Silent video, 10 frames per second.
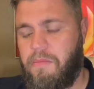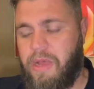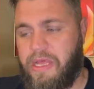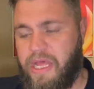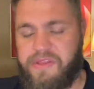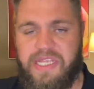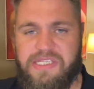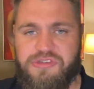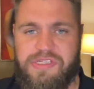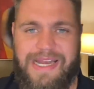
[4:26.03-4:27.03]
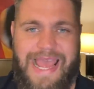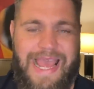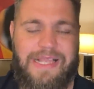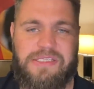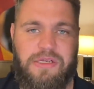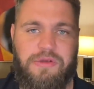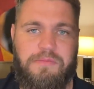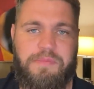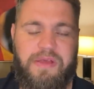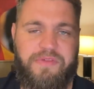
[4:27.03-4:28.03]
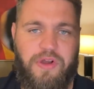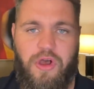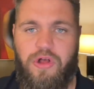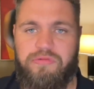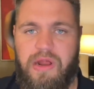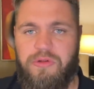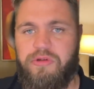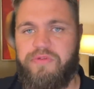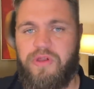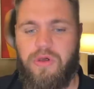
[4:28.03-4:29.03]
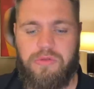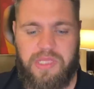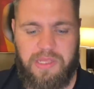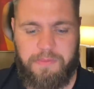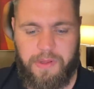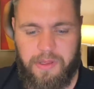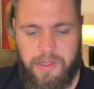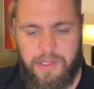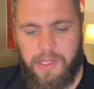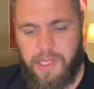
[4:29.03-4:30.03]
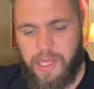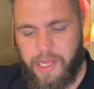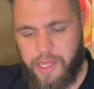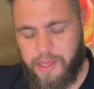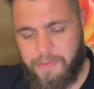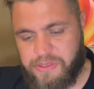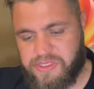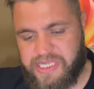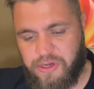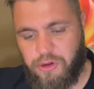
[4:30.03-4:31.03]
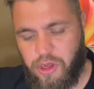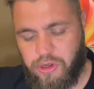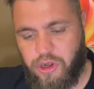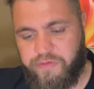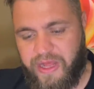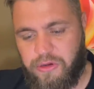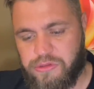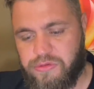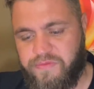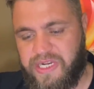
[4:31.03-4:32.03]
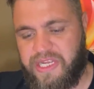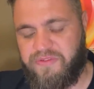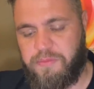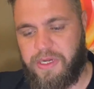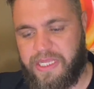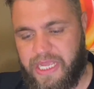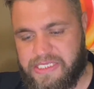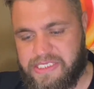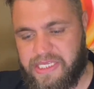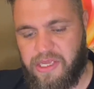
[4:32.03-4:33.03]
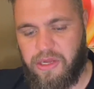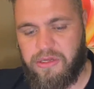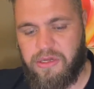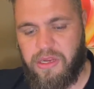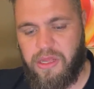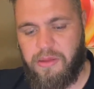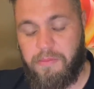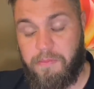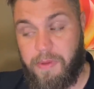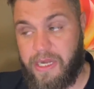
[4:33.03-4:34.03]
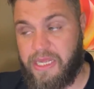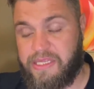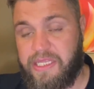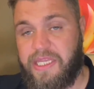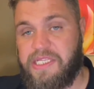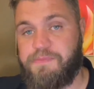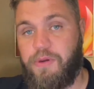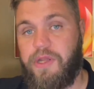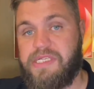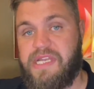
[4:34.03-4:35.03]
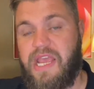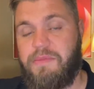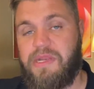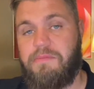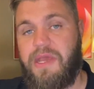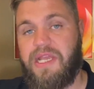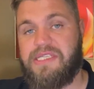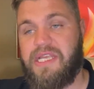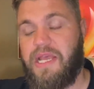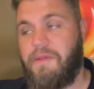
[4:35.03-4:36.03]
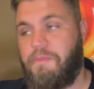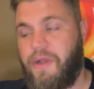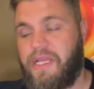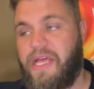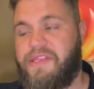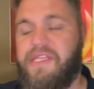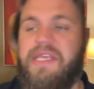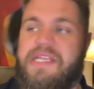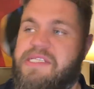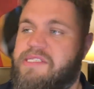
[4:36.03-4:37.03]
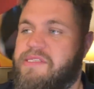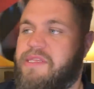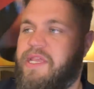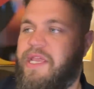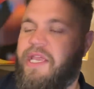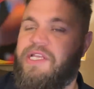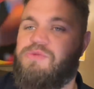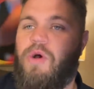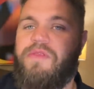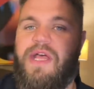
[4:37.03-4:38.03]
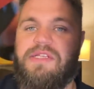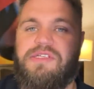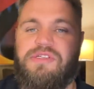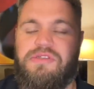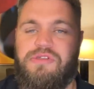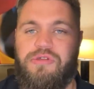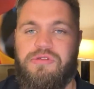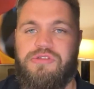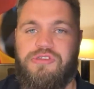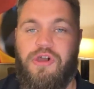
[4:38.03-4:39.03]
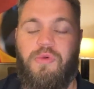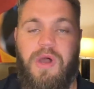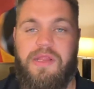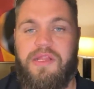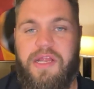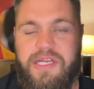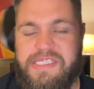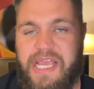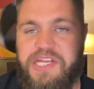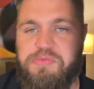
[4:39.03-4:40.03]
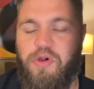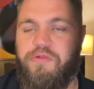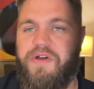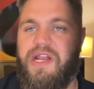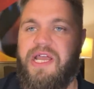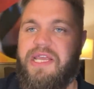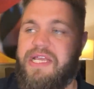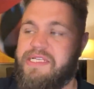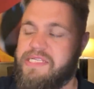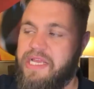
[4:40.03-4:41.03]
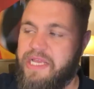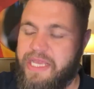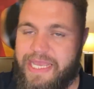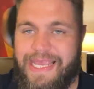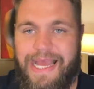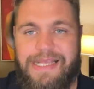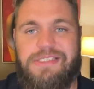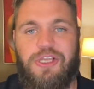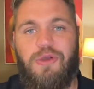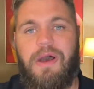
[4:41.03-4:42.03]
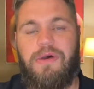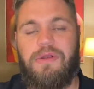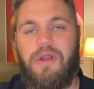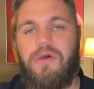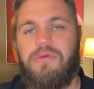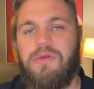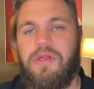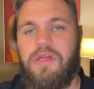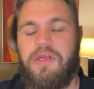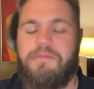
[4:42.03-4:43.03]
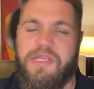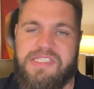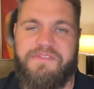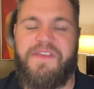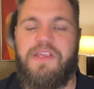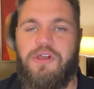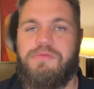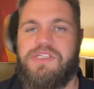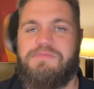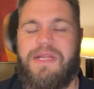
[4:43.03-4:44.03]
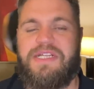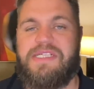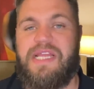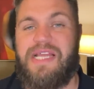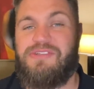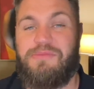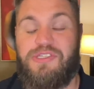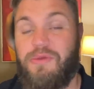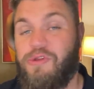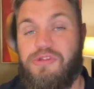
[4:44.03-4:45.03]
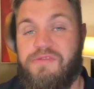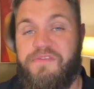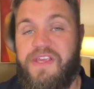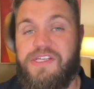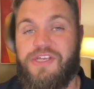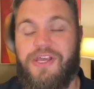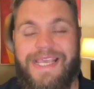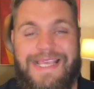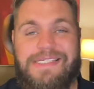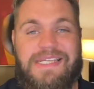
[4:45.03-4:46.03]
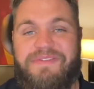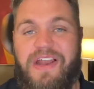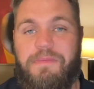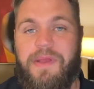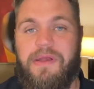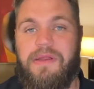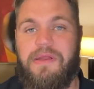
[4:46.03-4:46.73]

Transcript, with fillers: I, I, think he's just an excellent bit of an all-rounder of a goalkeeper. Um, as we said, uh, Kovar looked unbelievable against Lyon, and I think he's put his name in the mix. But I think he's he's one that's done so well, and, and his age profile like he is, he has to go out on loan because if he comes as Manchester United's number two and doesn't feature, he isn't developing.